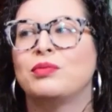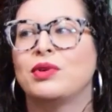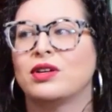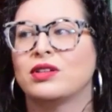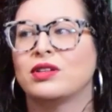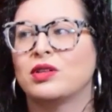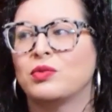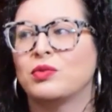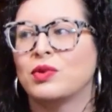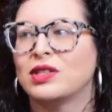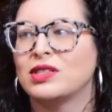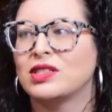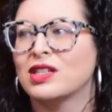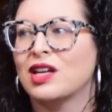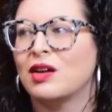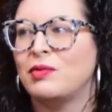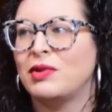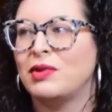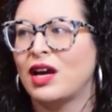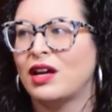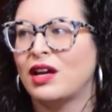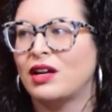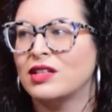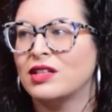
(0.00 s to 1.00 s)
compared to what's
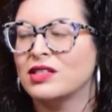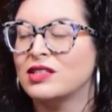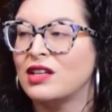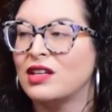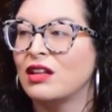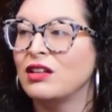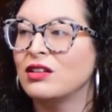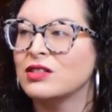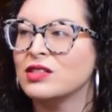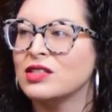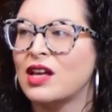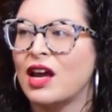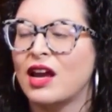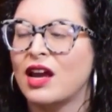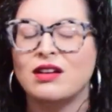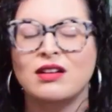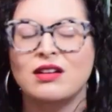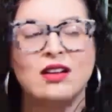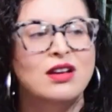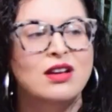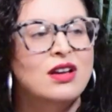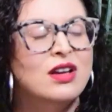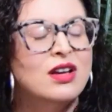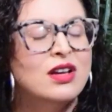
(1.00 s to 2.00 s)
coming out of the seller
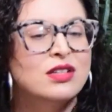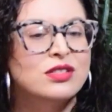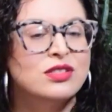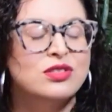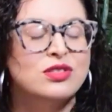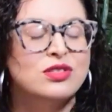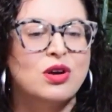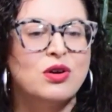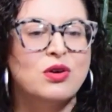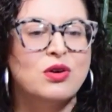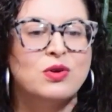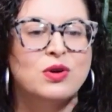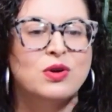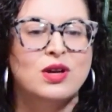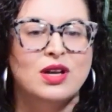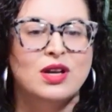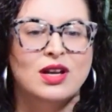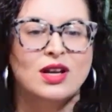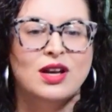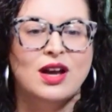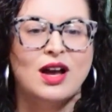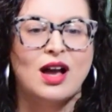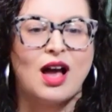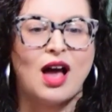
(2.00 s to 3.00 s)
side. So
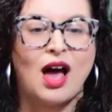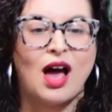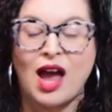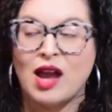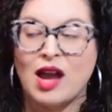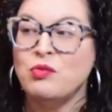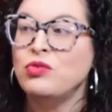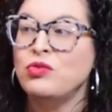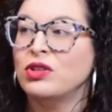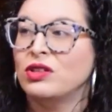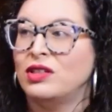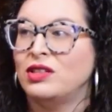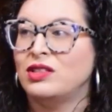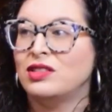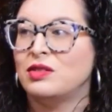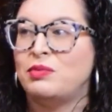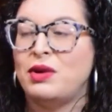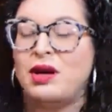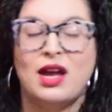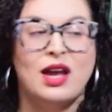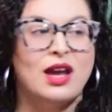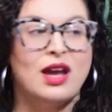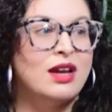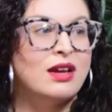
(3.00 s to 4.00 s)
I'm willing to
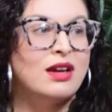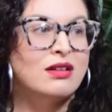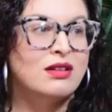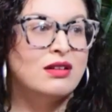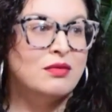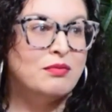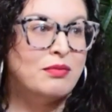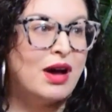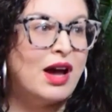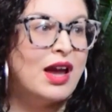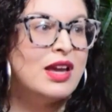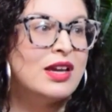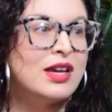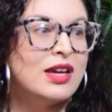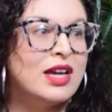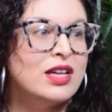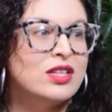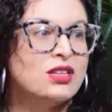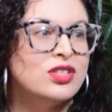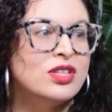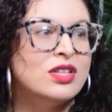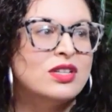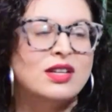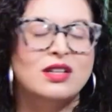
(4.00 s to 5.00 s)
pay a buying
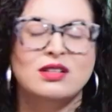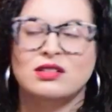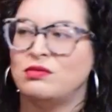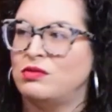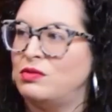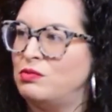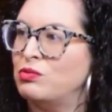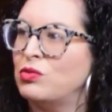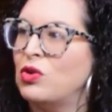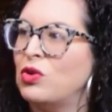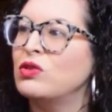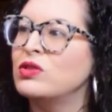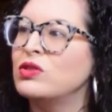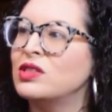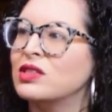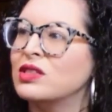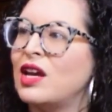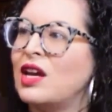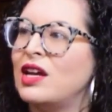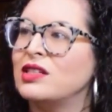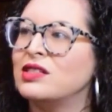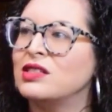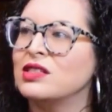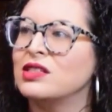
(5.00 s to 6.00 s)
agent. In
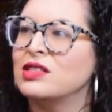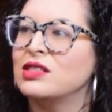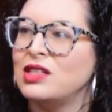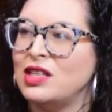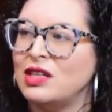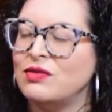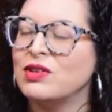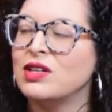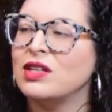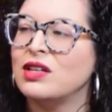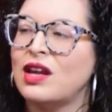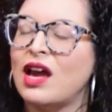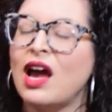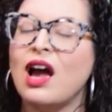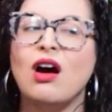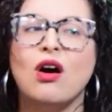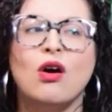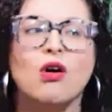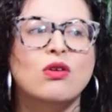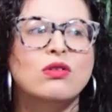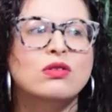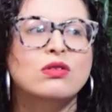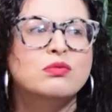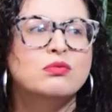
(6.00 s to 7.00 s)
most cases, even
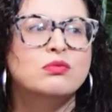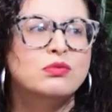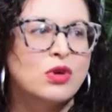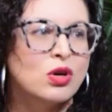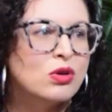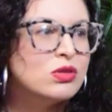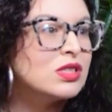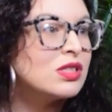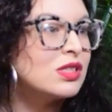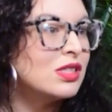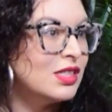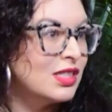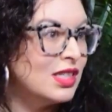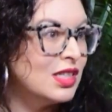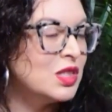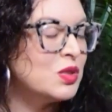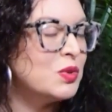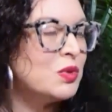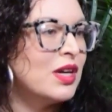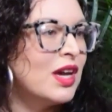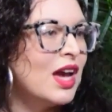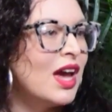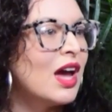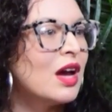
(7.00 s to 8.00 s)
now, most
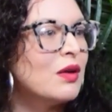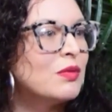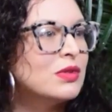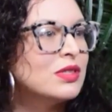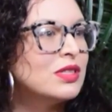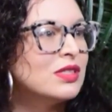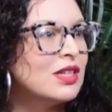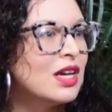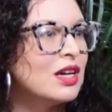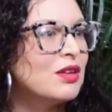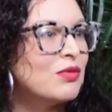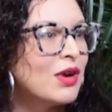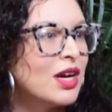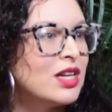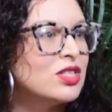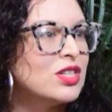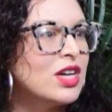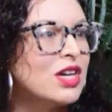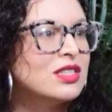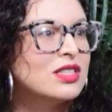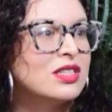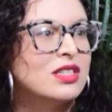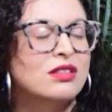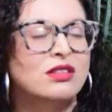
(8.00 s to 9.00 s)
listings we get, I would say, right,
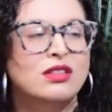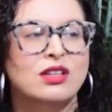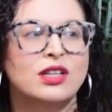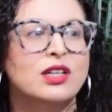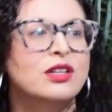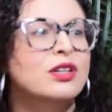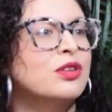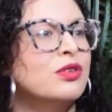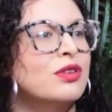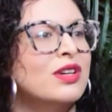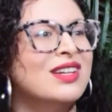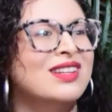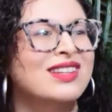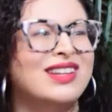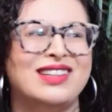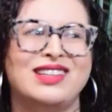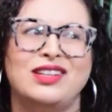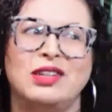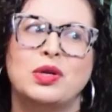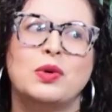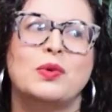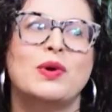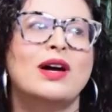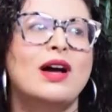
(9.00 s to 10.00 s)
Jason, they're agreeing
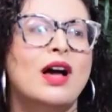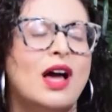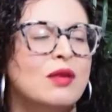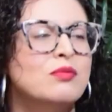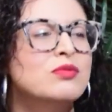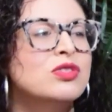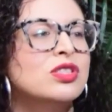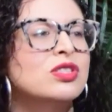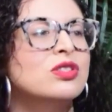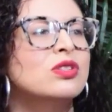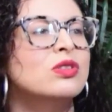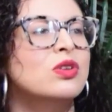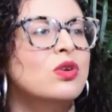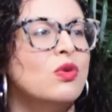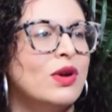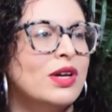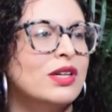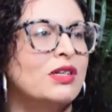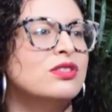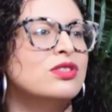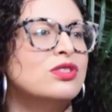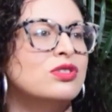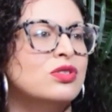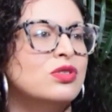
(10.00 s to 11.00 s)
like, you know what, I'm still
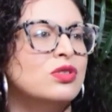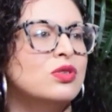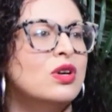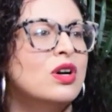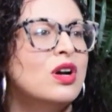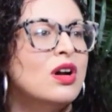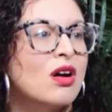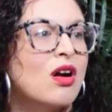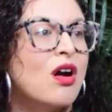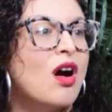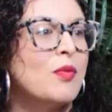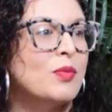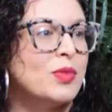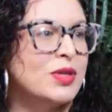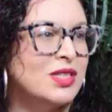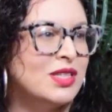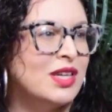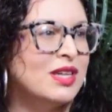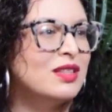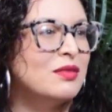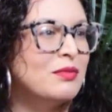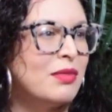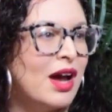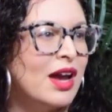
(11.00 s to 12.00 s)
going to
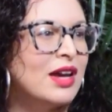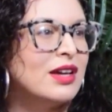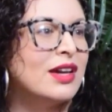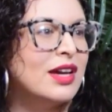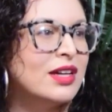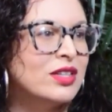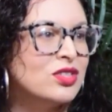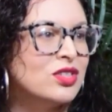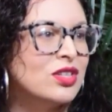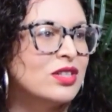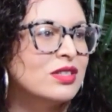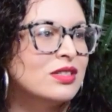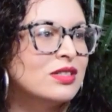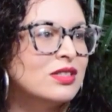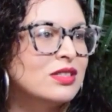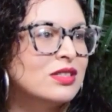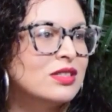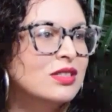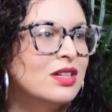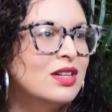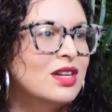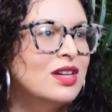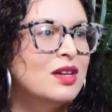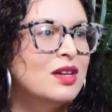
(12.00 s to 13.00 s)
compensate the buying agent.